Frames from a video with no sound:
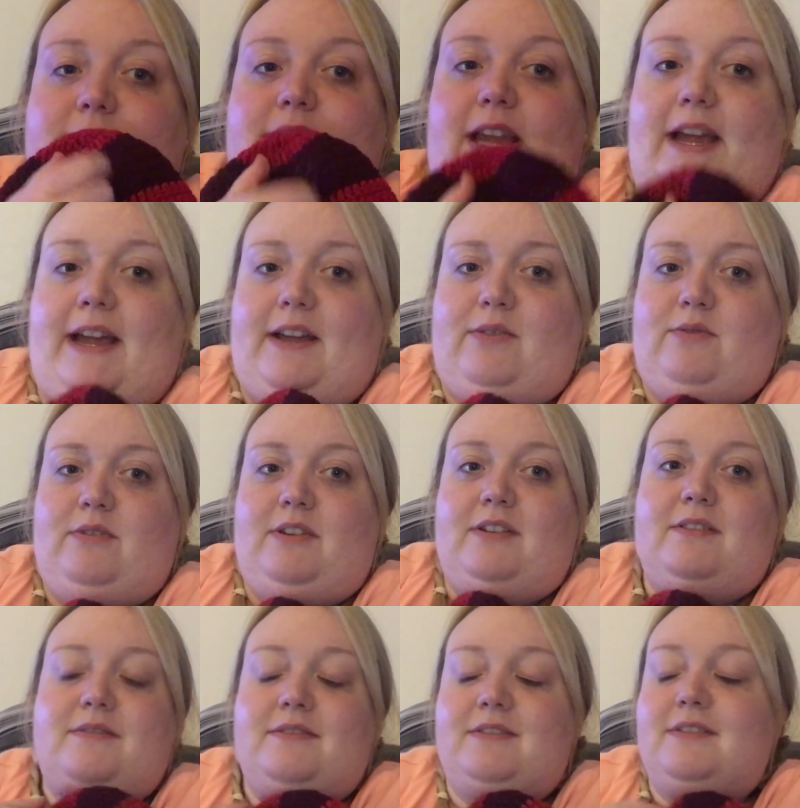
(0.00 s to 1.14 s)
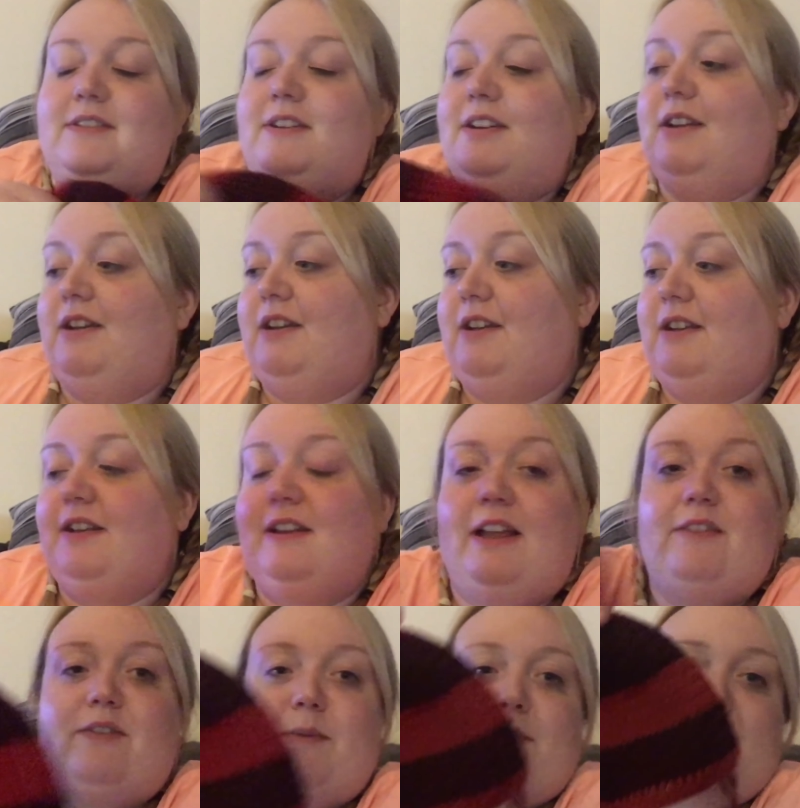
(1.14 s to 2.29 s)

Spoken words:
down, like from